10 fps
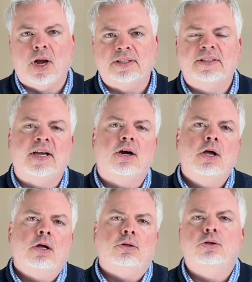Their
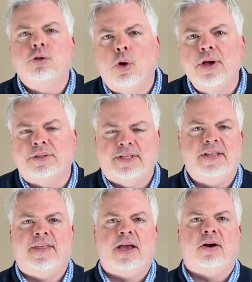loyalty,
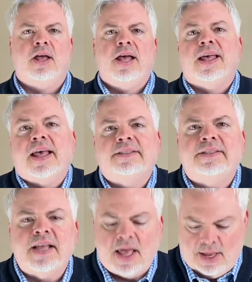their
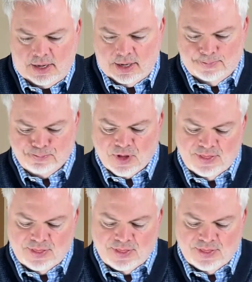chesed, their